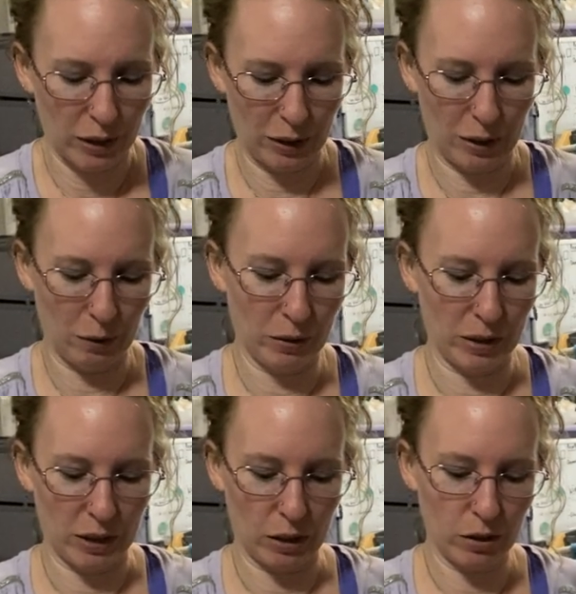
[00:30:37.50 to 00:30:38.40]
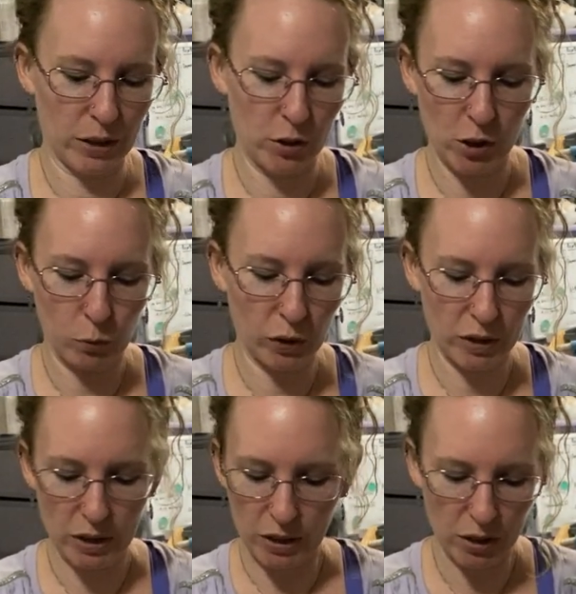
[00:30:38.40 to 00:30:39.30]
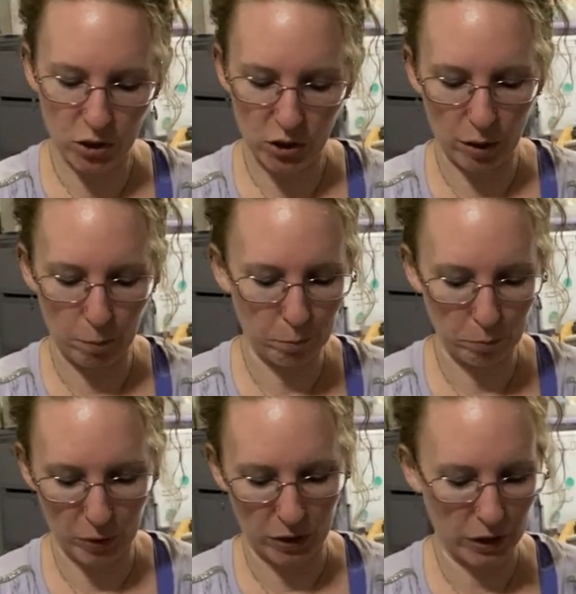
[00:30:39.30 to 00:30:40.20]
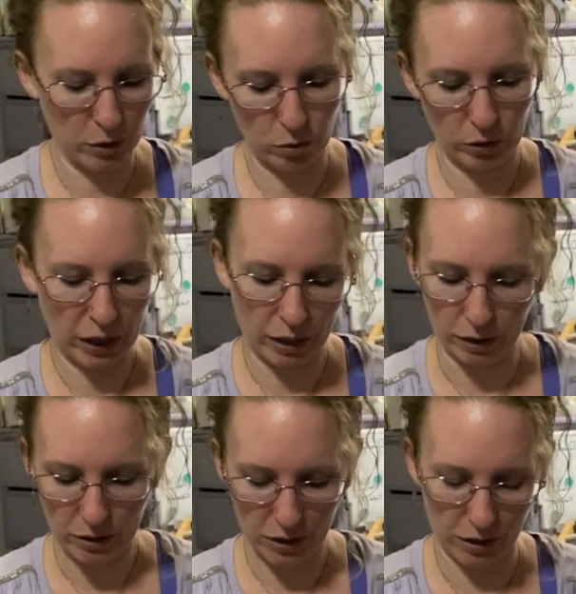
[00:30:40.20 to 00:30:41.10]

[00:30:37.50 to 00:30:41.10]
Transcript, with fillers: you know, and oh, you just want to touch them, but you can't,